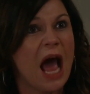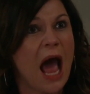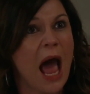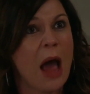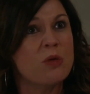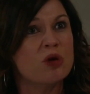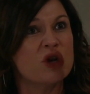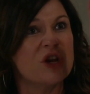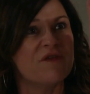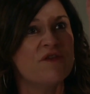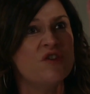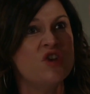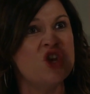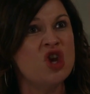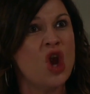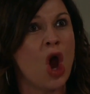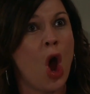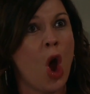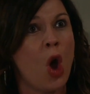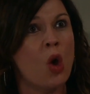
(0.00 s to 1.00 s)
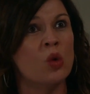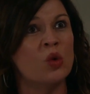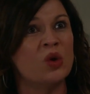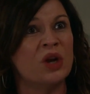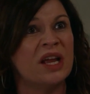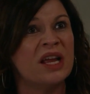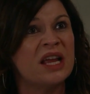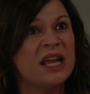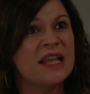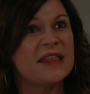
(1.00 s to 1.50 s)
I would have known
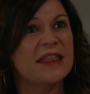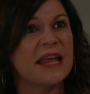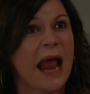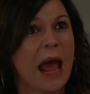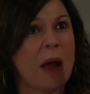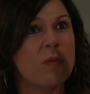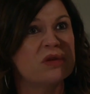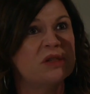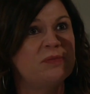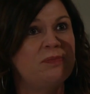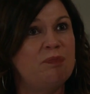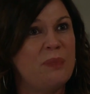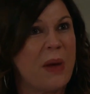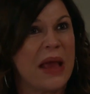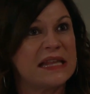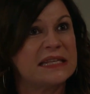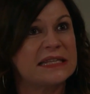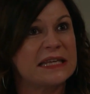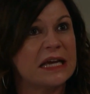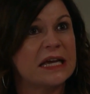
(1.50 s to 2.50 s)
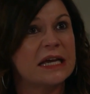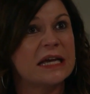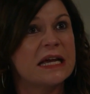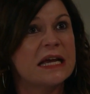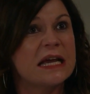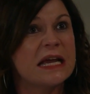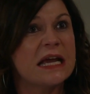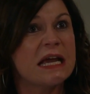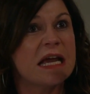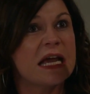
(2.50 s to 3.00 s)
that I was better
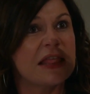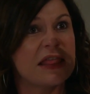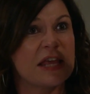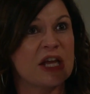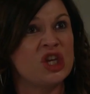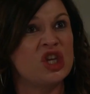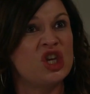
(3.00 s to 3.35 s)
than